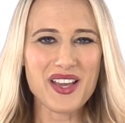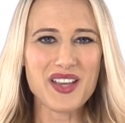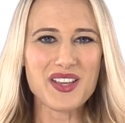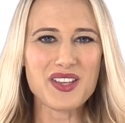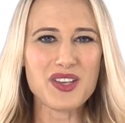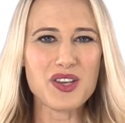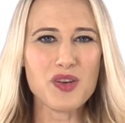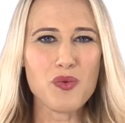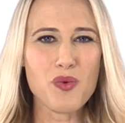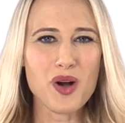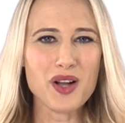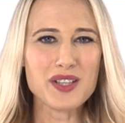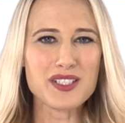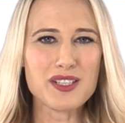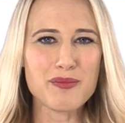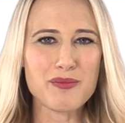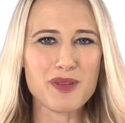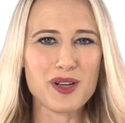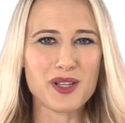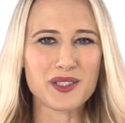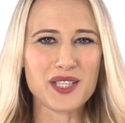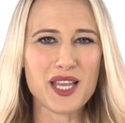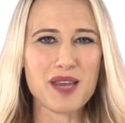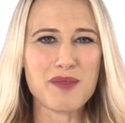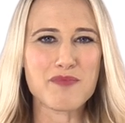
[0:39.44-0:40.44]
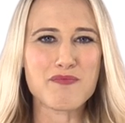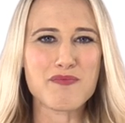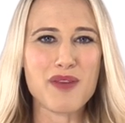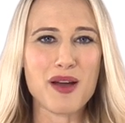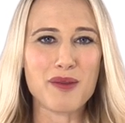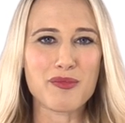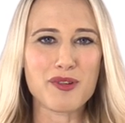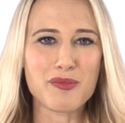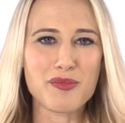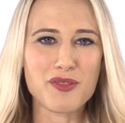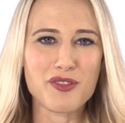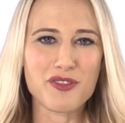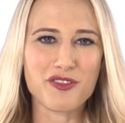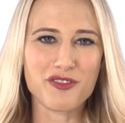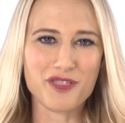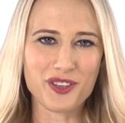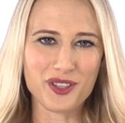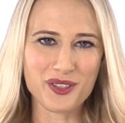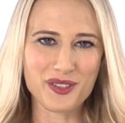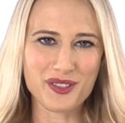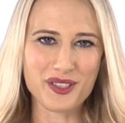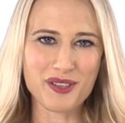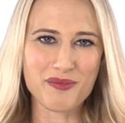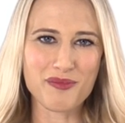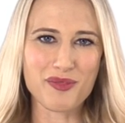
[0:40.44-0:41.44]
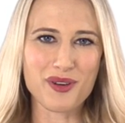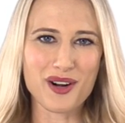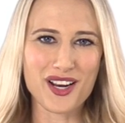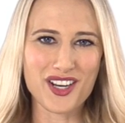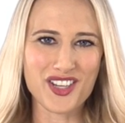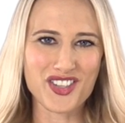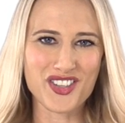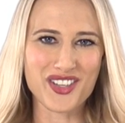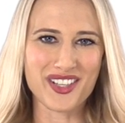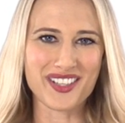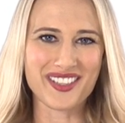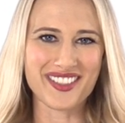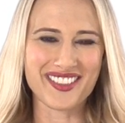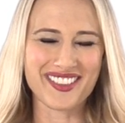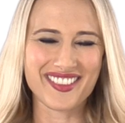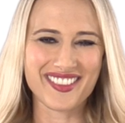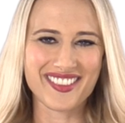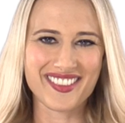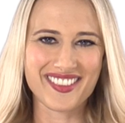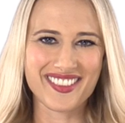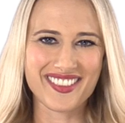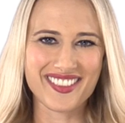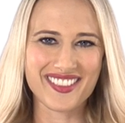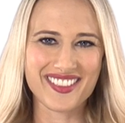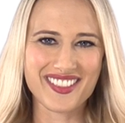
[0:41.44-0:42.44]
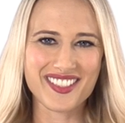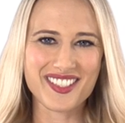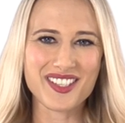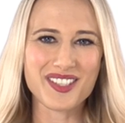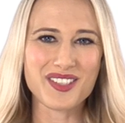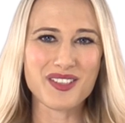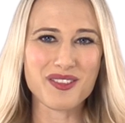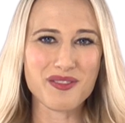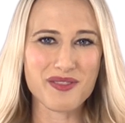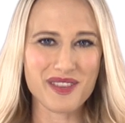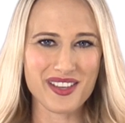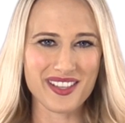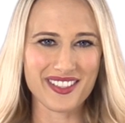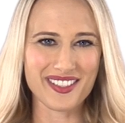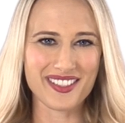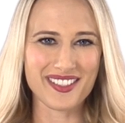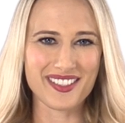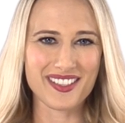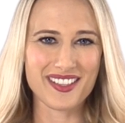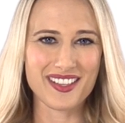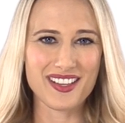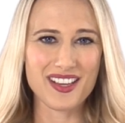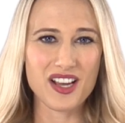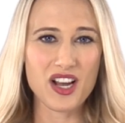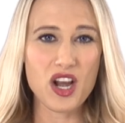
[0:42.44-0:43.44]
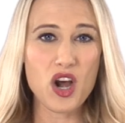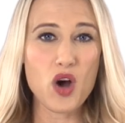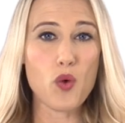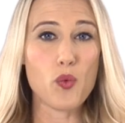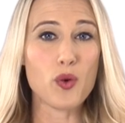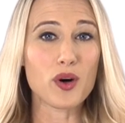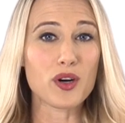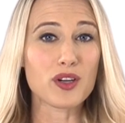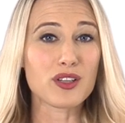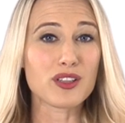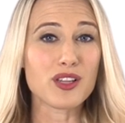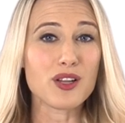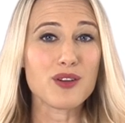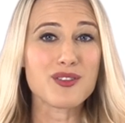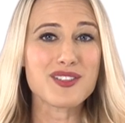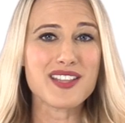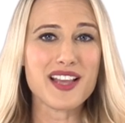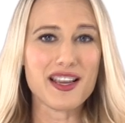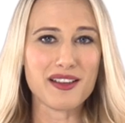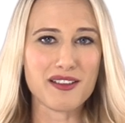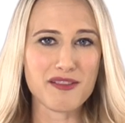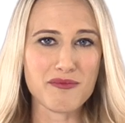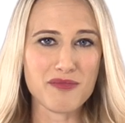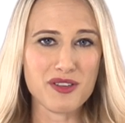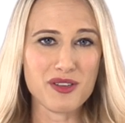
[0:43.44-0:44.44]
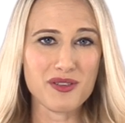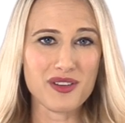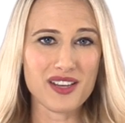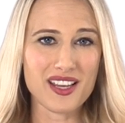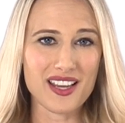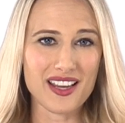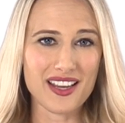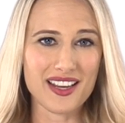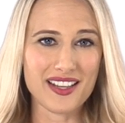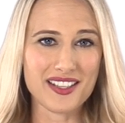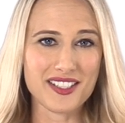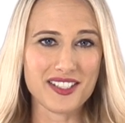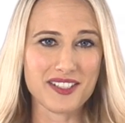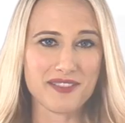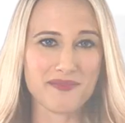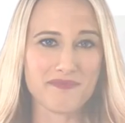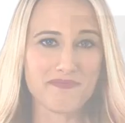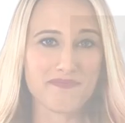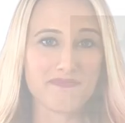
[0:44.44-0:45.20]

You want to build a memorable first impression. To do this, wear clothes that communicate